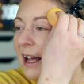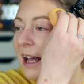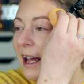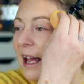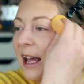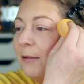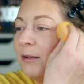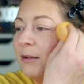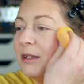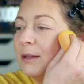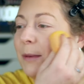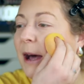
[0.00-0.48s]

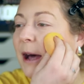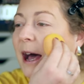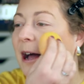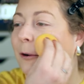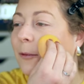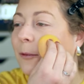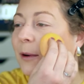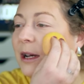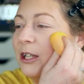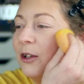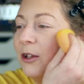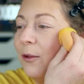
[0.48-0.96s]
it was
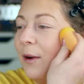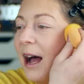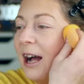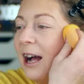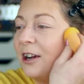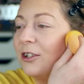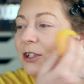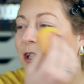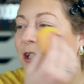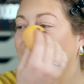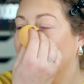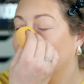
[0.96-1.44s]
back when you
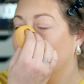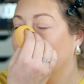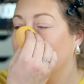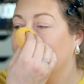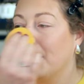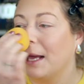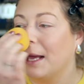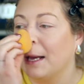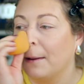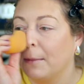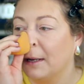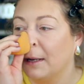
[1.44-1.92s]
actually couldn't
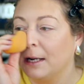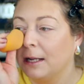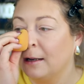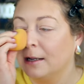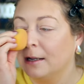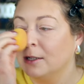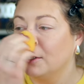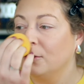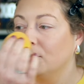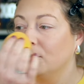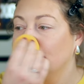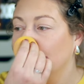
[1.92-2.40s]
make money
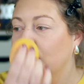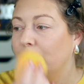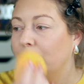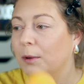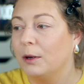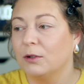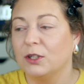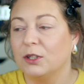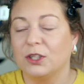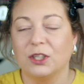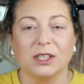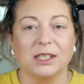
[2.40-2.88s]
on YouTube.
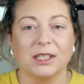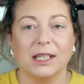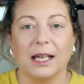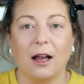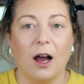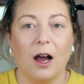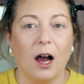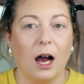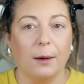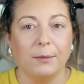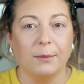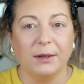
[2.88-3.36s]
It was just
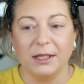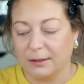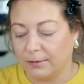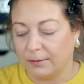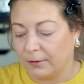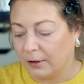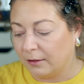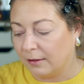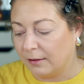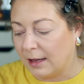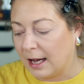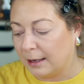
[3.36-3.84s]
like hobbies
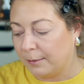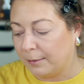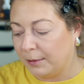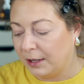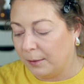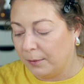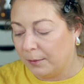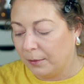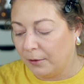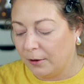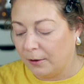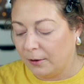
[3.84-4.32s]
for a lot of
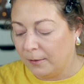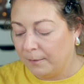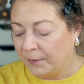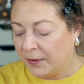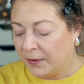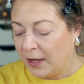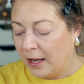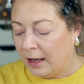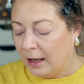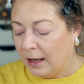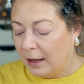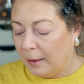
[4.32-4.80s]
people.
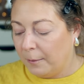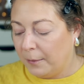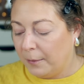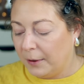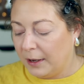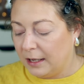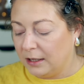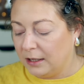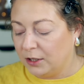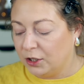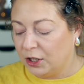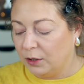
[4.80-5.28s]

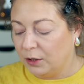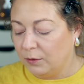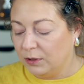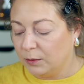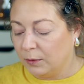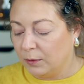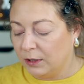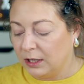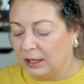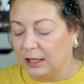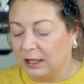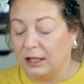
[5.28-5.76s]
But she was
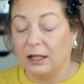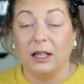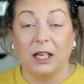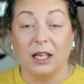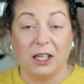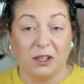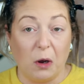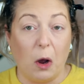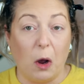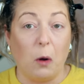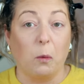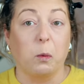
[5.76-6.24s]
one of
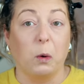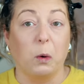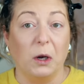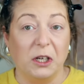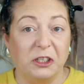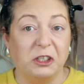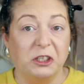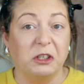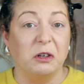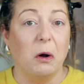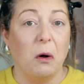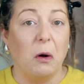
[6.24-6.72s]
the
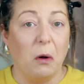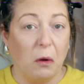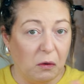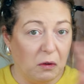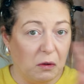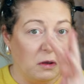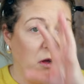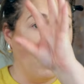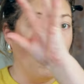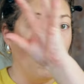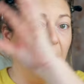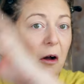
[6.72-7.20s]

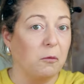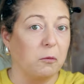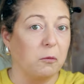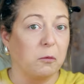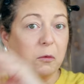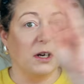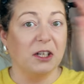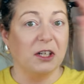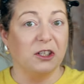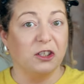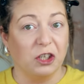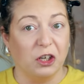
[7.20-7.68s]
original
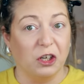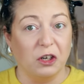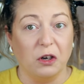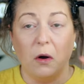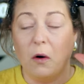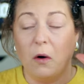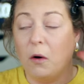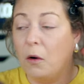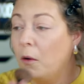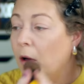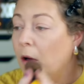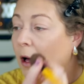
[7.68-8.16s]

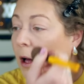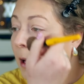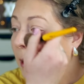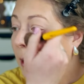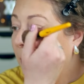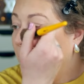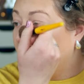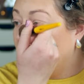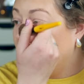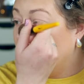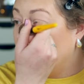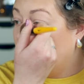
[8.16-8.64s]

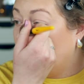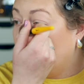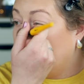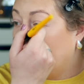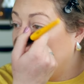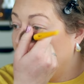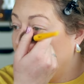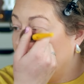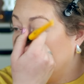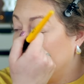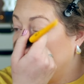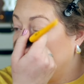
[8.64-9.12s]

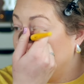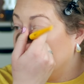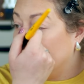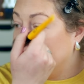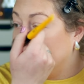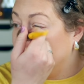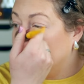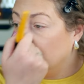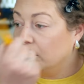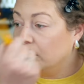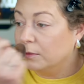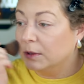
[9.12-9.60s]
people in the
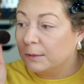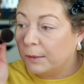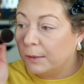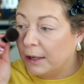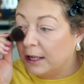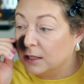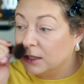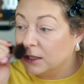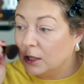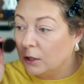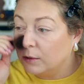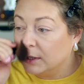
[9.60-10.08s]
YouTube
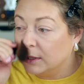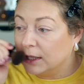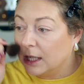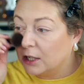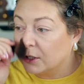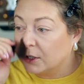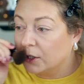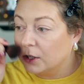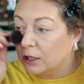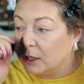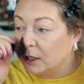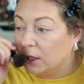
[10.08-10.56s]
space who was
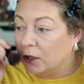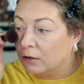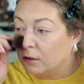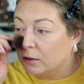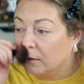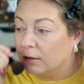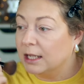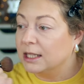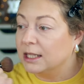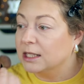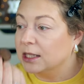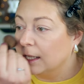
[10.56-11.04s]
actually
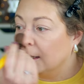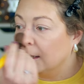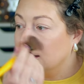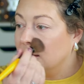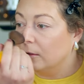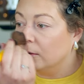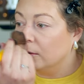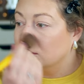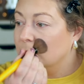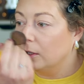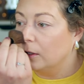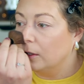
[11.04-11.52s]
utilizing
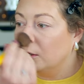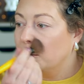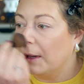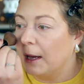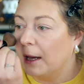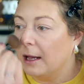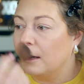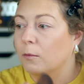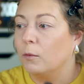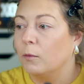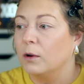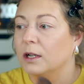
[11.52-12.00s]
YouTube
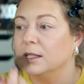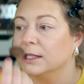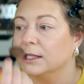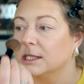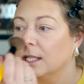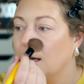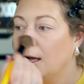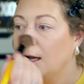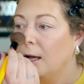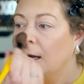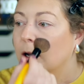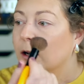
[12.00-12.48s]
and was
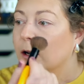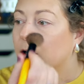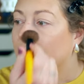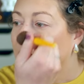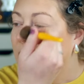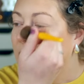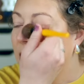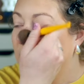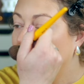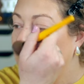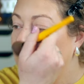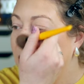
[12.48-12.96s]

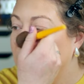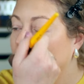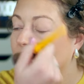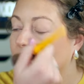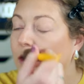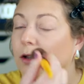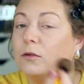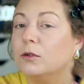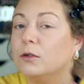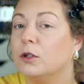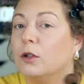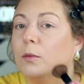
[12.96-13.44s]
creating
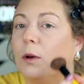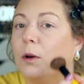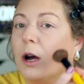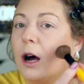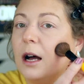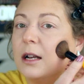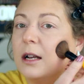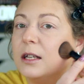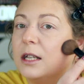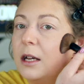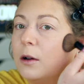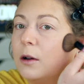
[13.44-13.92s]
YouTube
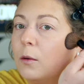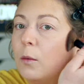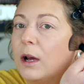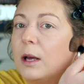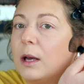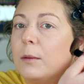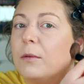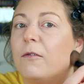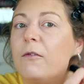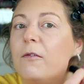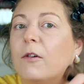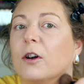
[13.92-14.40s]
content
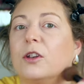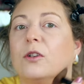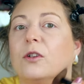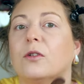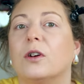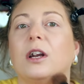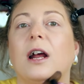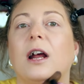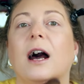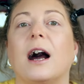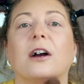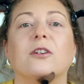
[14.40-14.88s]
way before you
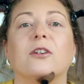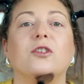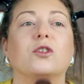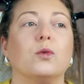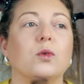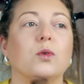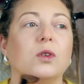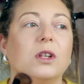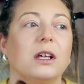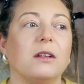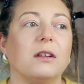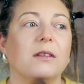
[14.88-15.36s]
could
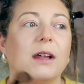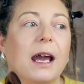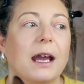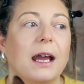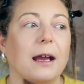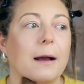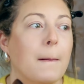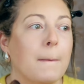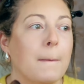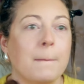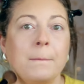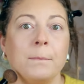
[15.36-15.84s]
actually
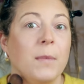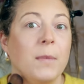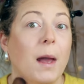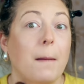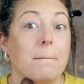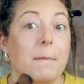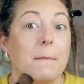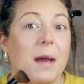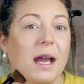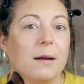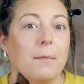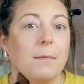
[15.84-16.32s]
like
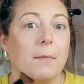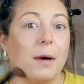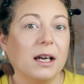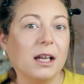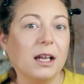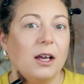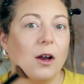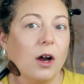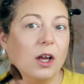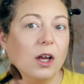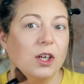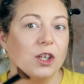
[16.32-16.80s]
make
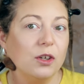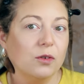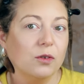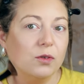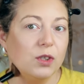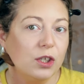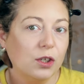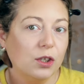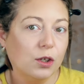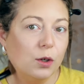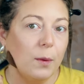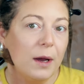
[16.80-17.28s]
money on
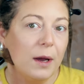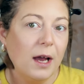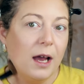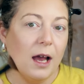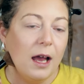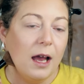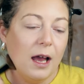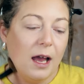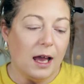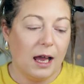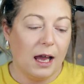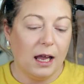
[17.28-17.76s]
YouTube.
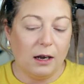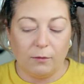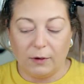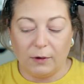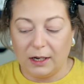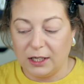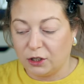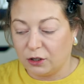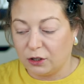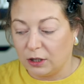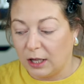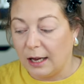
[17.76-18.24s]
And
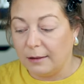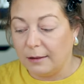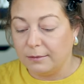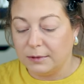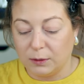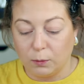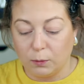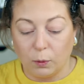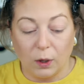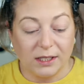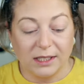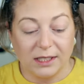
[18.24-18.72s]
Rach
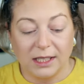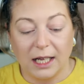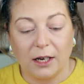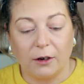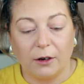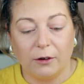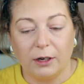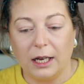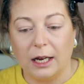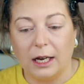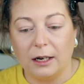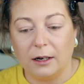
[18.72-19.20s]
Loves was that
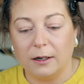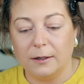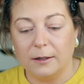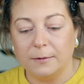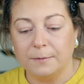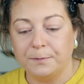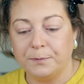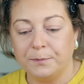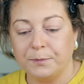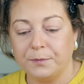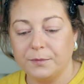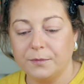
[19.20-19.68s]

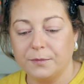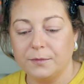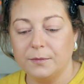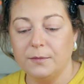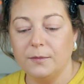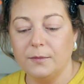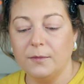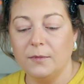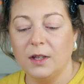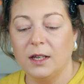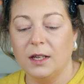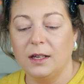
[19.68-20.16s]
creator.
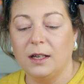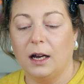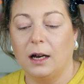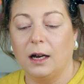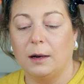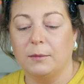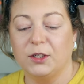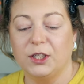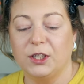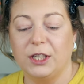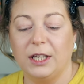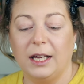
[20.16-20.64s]

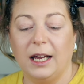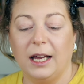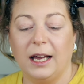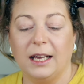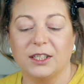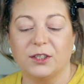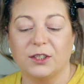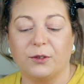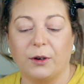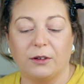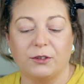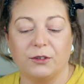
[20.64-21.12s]
She
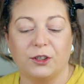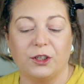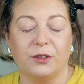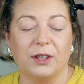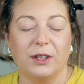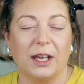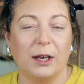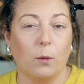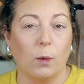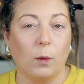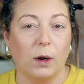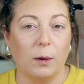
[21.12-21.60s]
has grown to
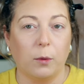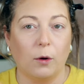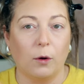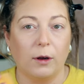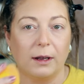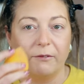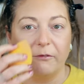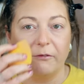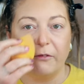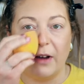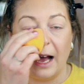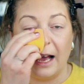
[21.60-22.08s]
like
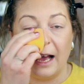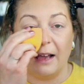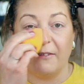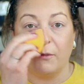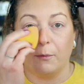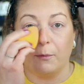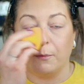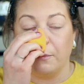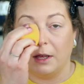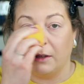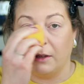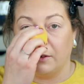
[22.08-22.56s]

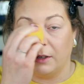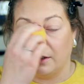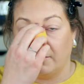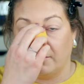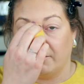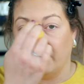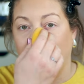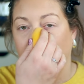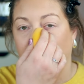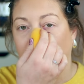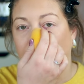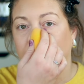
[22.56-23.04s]
1.5 million
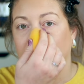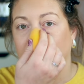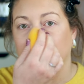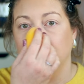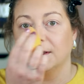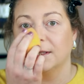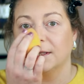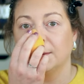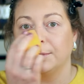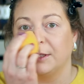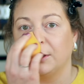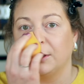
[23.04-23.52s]

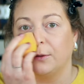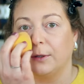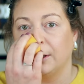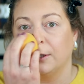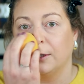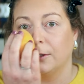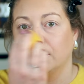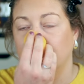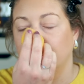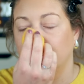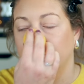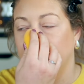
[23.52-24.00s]
followers between
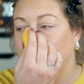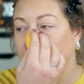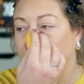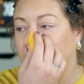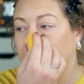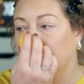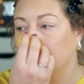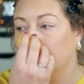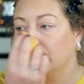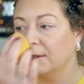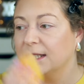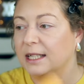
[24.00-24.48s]
her two
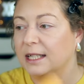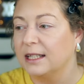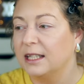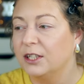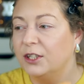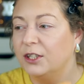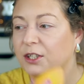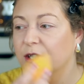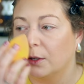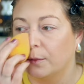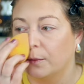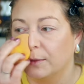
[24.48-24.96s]
channels. I
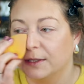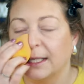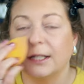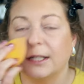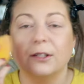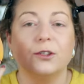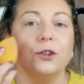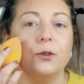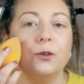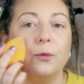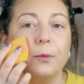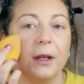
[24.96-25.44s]
think she's almost
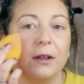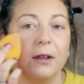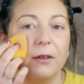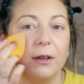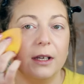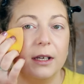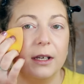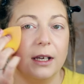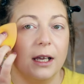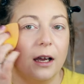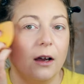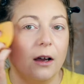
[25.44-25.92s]
at 2
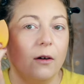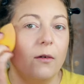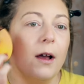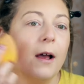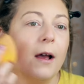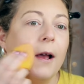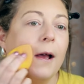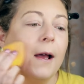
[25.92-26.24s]
million now.